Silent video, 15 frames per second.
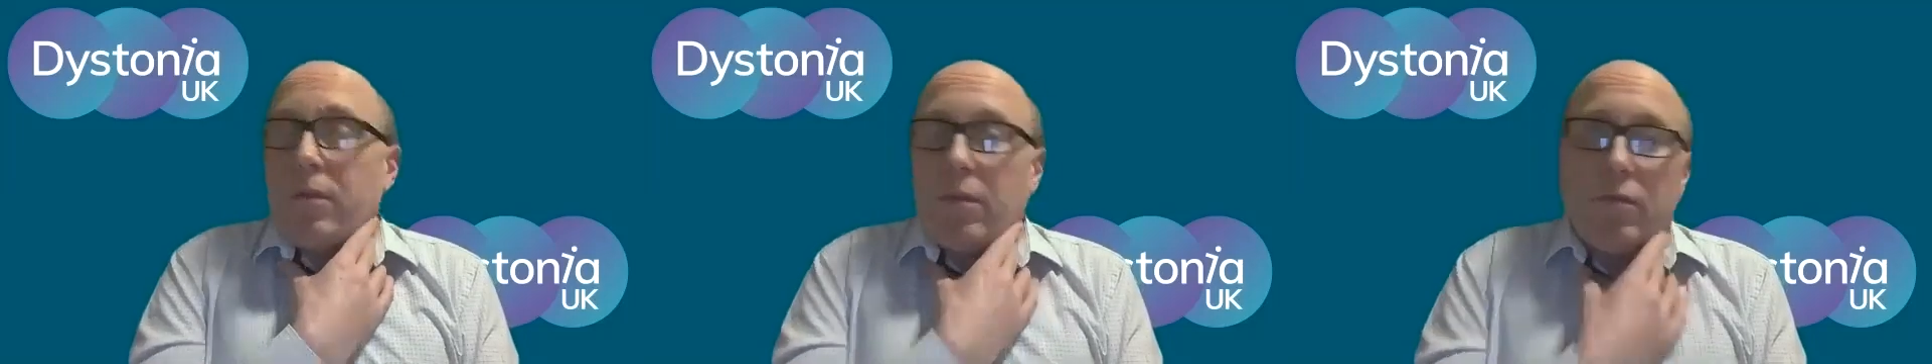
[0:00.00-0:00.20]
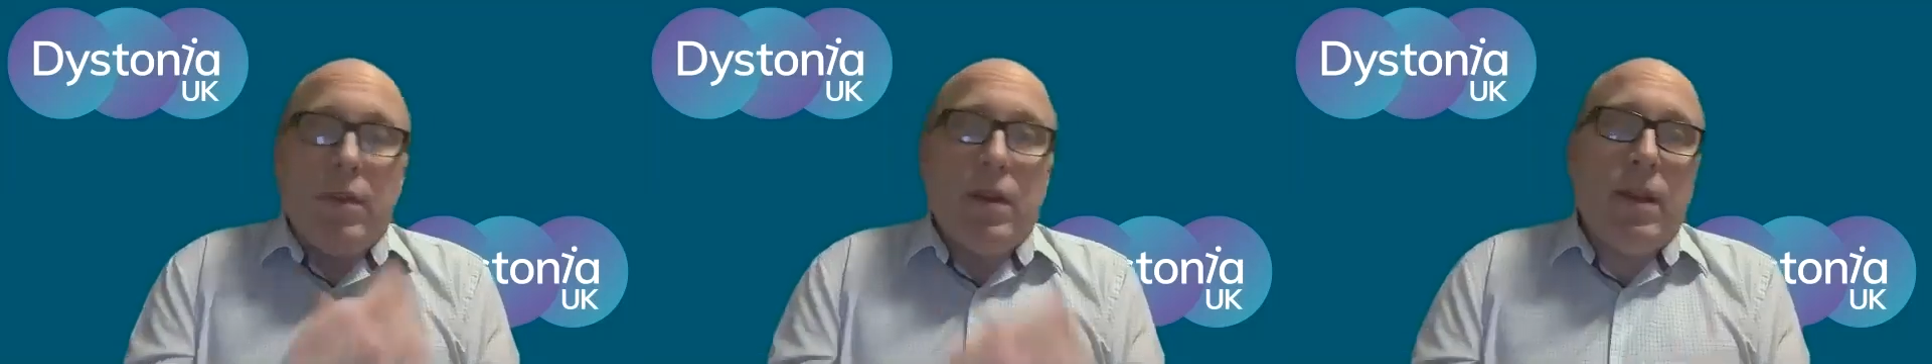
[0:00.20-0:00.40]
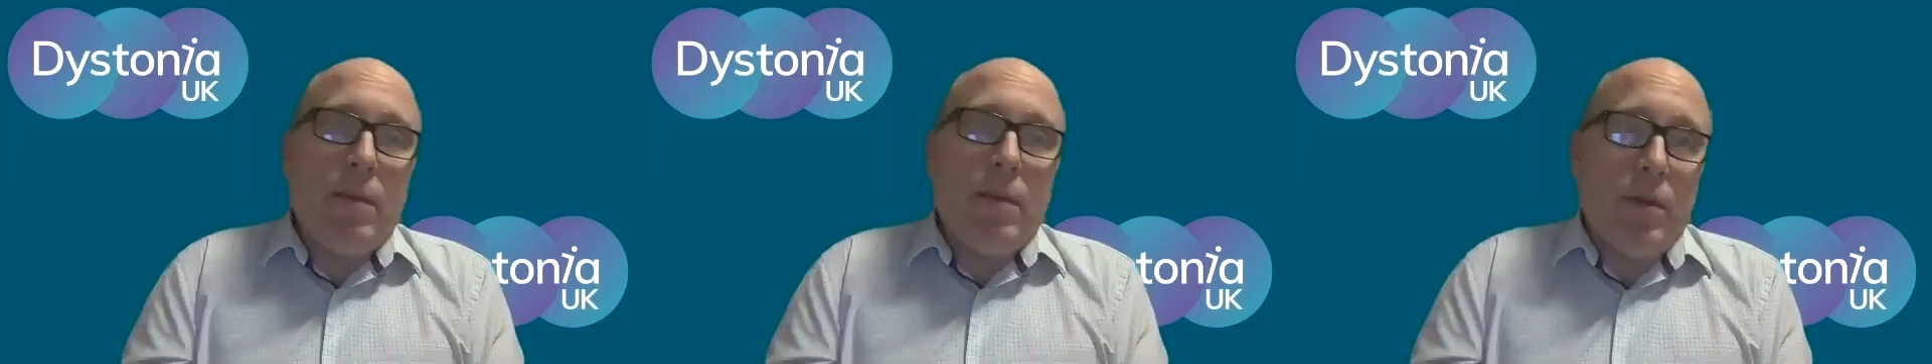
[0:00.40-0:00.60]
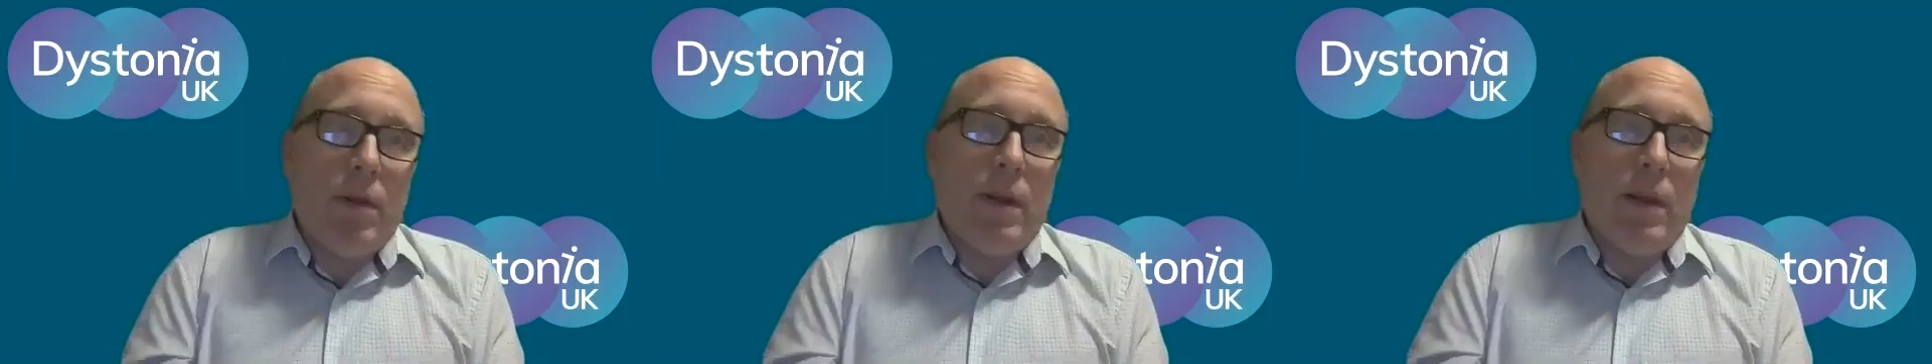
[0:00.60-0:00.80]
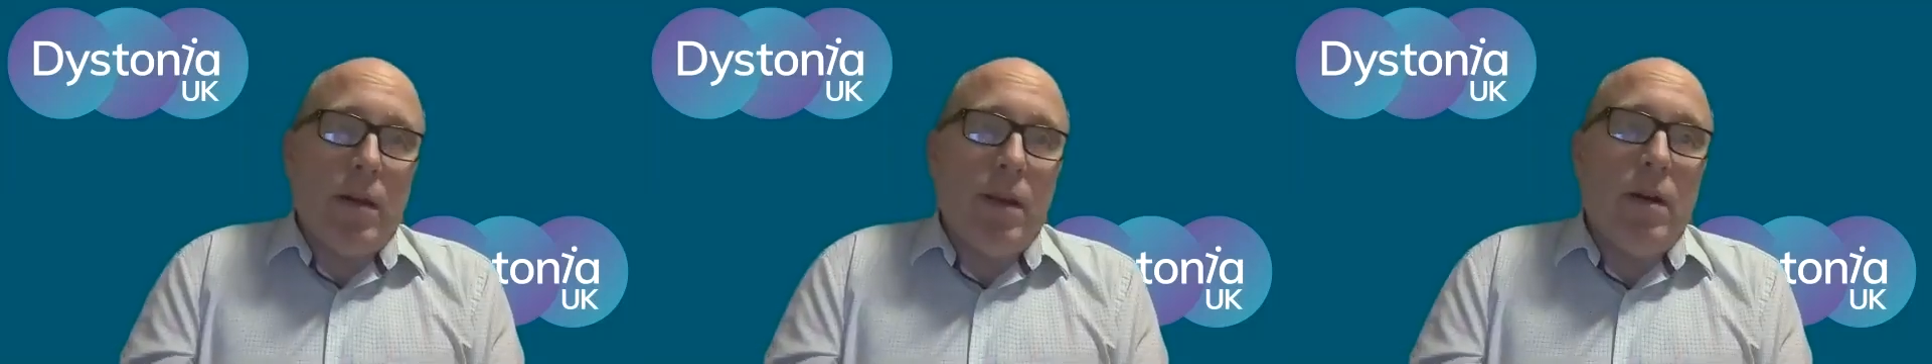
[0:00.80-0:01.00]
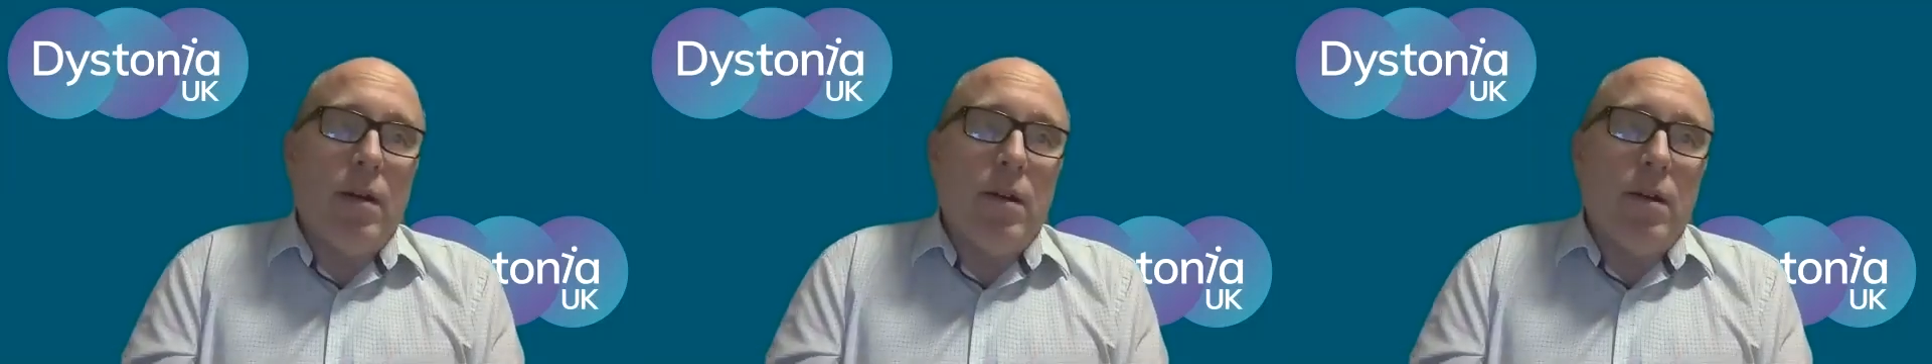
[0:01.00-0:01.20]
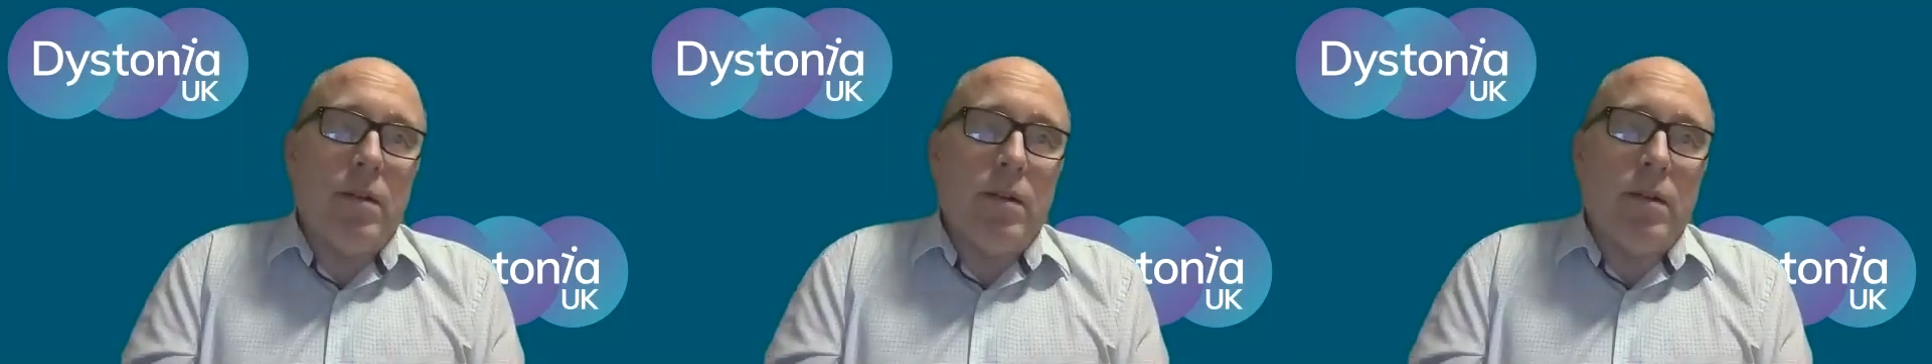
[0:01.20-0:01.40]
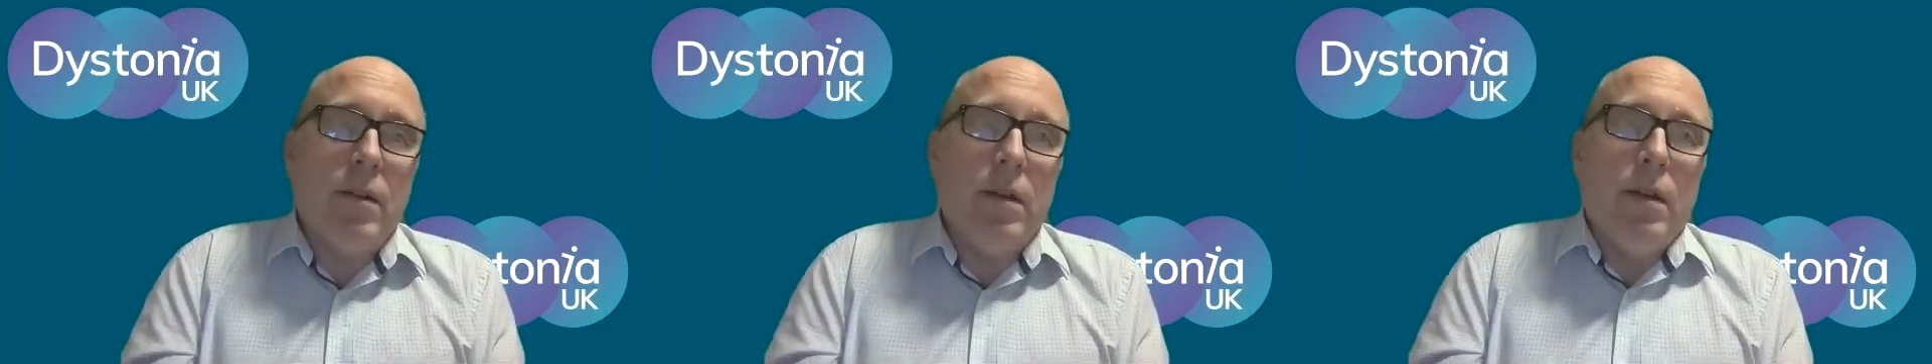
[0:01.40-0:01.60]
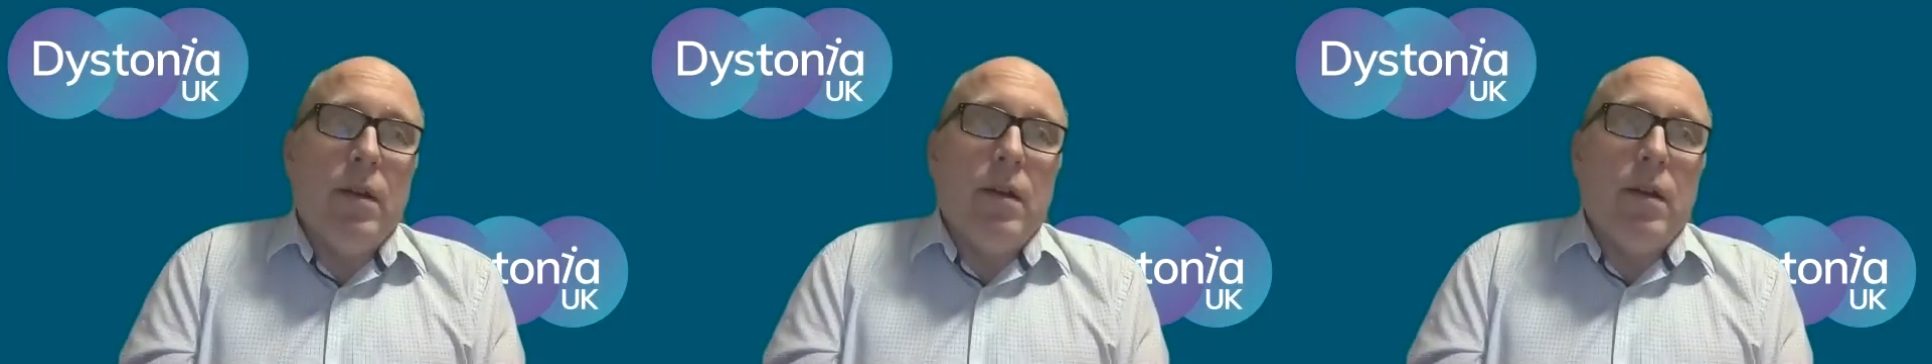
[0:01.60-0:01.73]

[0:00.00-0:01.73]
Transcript: are really pulling hard,